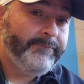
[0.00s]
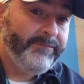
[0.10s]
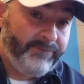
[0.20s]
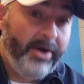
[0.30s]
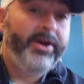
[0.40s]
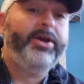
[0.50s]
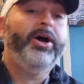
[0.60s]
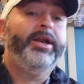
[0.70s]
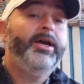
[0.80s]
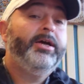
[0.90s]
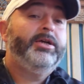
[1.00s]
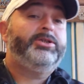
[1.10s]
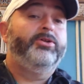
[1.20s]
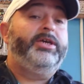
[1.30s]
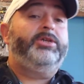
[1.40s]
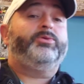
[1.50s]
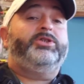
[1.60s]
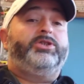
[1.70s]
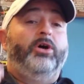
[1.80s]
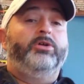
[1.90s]
Very good. So these were
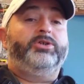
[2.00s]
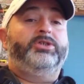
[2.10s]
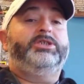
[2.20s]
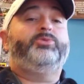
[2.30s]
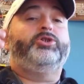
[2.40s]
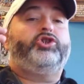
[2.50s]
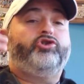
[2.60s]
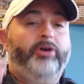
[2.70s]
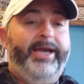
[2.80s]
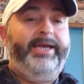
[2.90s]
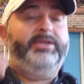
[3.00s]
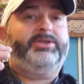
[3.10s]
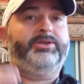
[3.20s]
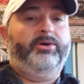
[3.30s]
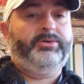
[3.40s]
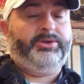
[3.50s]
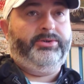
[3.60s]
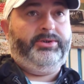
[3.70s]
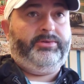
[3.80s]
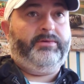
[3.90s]
soldiers. These were trained
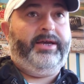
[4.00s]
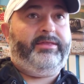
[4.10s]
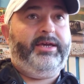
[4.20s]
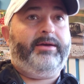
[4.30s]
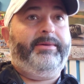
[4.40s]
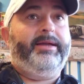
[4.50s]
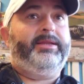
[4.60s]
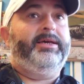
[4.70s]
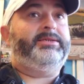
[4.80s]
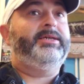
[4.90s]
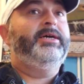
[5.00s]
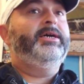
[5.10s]
soldiers, right? Think about this.